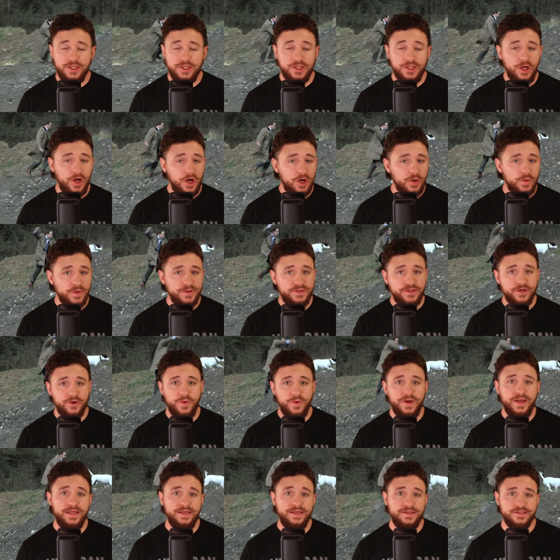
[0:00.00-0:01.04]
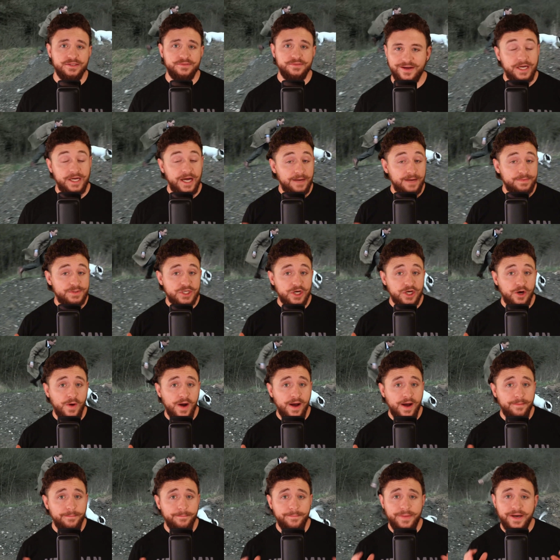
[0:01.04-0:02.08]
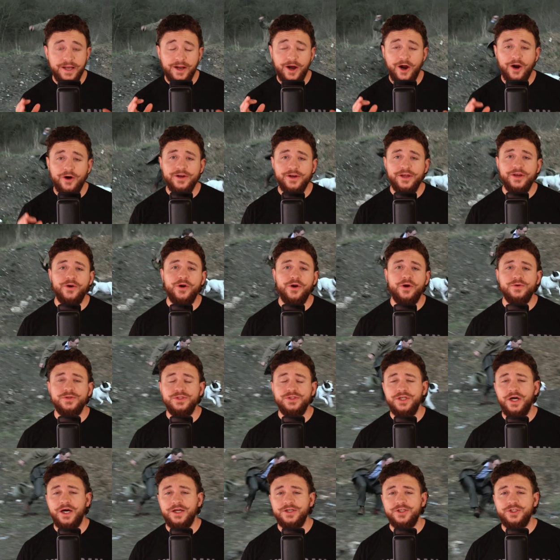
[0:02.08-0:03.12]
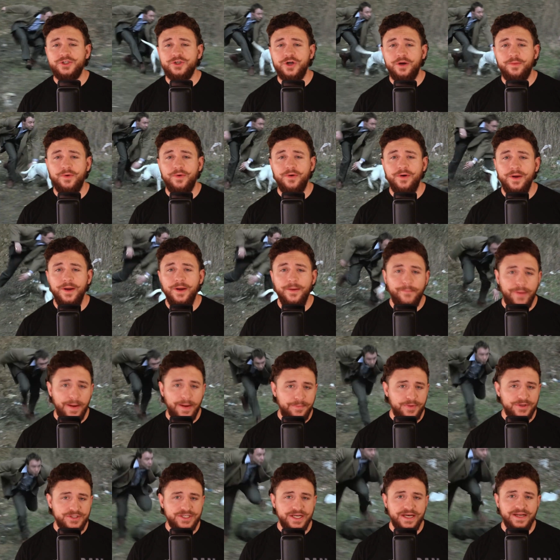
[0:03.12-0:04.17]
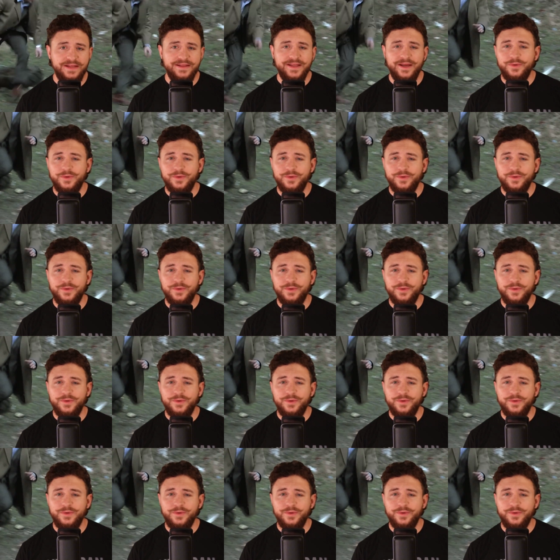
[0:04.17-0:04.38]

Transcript: along with their winnings. The cops show up, but our heroes dodge trouble by pretending